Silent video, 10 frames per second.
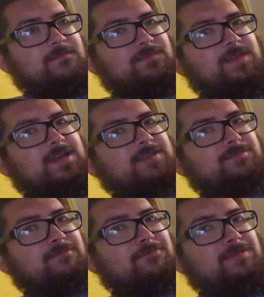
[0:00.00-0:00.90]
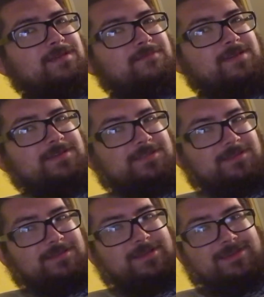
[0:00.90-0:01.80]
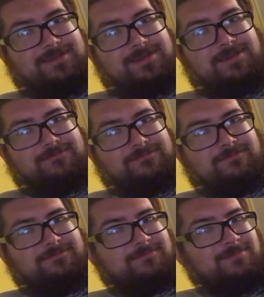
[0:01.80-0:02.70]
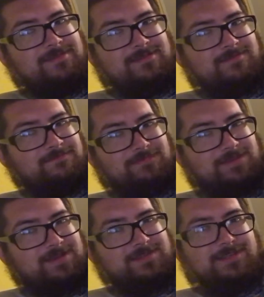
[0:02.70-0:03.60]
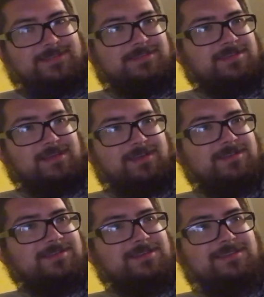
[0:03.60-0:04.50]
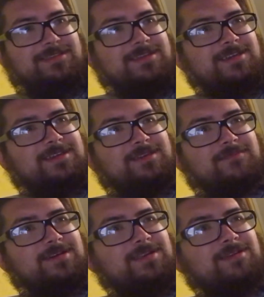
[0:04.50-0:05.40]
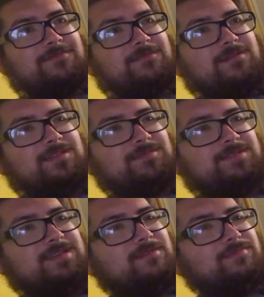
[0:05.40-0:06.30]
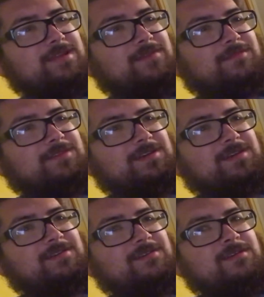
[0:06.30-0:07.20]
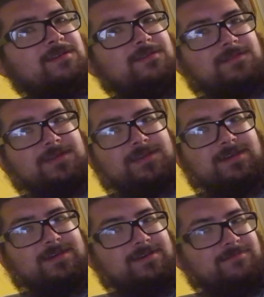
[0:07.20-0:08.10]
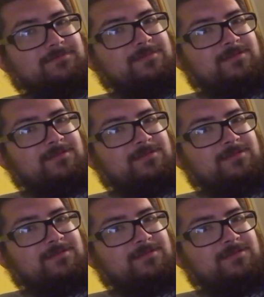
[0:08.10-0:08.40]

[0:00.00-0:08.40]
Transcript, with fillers: yeah, it's been pretty amazing, like, um, I just, I just couldn't thank him enough for all of his help and everything. Like, um,